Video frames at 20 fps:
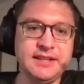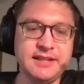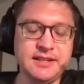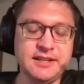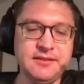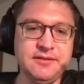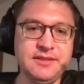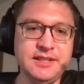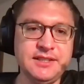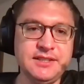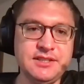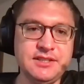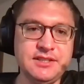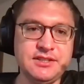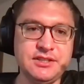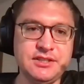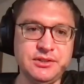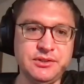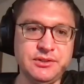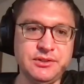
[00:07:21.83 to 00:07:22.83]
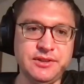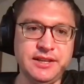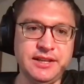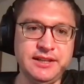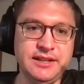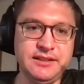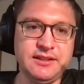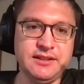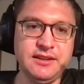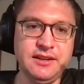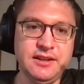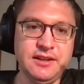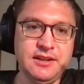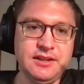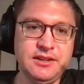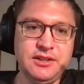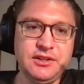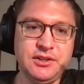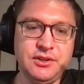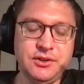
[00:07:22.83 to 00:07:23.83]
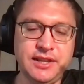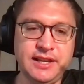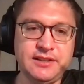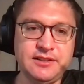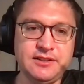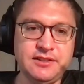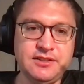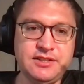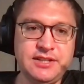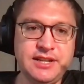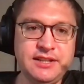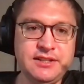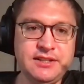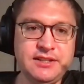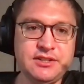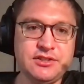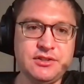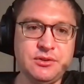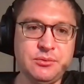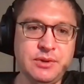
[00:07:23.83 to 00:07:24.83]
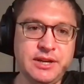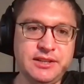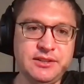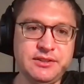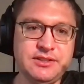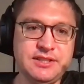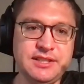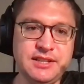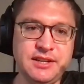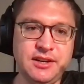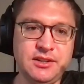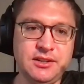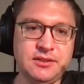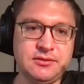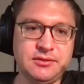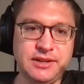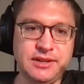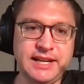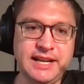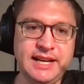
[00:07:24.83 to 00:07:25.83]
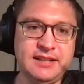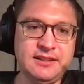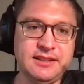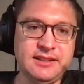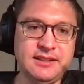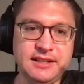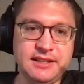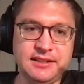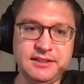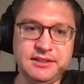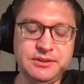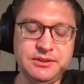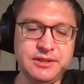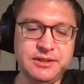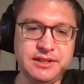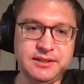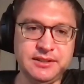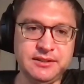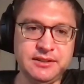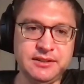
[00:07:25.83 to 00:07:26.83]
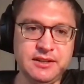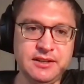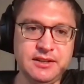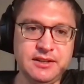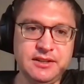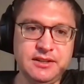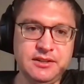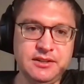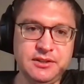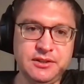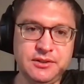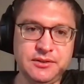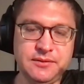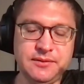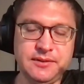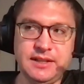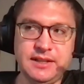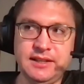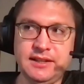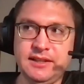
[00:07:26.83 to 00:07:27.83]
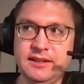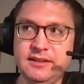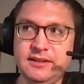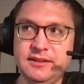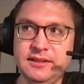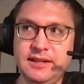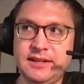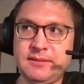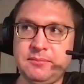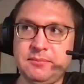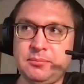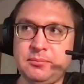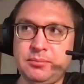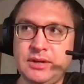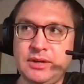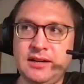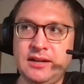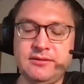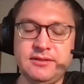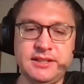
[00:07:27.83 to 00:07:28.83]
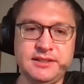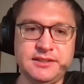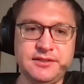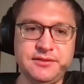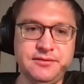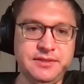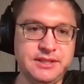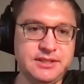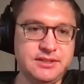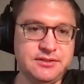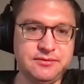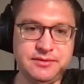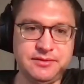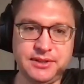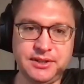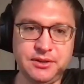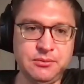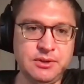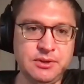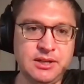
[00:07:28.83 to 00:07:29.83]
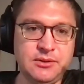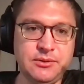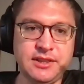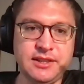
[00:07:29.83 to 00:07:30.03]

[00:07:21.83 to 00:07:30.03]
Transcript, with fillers: that convinces you, then, you know, that changes the way you see all of reality, and you can, you know, and yeah, providence fits very well